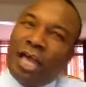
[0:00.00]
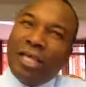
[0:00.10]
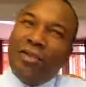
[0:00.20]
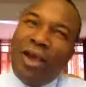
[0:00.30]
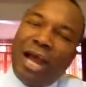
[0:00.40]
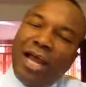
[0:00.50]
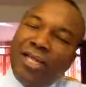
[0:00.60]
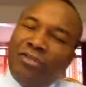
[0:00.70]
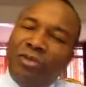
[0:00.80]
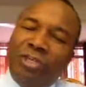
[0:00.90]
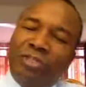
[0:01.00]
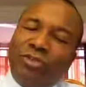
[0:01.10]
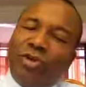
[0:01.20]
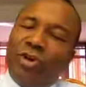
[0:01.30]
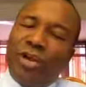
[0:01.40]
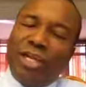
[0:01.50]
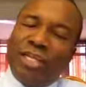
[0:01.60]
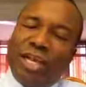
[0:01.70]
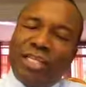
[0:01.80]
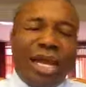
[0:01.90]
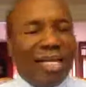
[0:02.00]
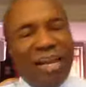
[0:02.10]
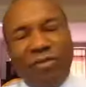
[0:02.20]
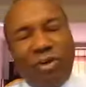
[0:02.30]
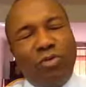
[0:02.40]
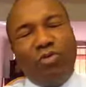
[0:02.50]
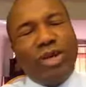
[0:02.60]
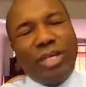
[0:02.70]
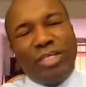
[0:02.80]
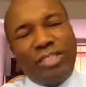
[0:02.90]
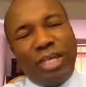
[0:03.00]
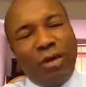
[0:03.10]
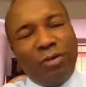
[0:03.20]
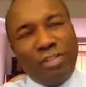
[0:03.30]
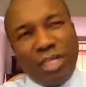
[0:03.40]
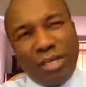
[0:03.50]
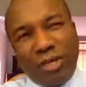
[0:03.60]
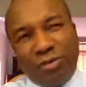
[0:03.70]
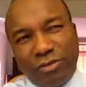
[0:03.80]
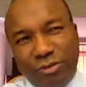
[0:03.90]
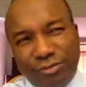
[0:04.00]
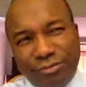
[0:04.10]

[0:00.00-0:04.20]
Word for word: You know, I told the story already that I never could read till I was 10 years old.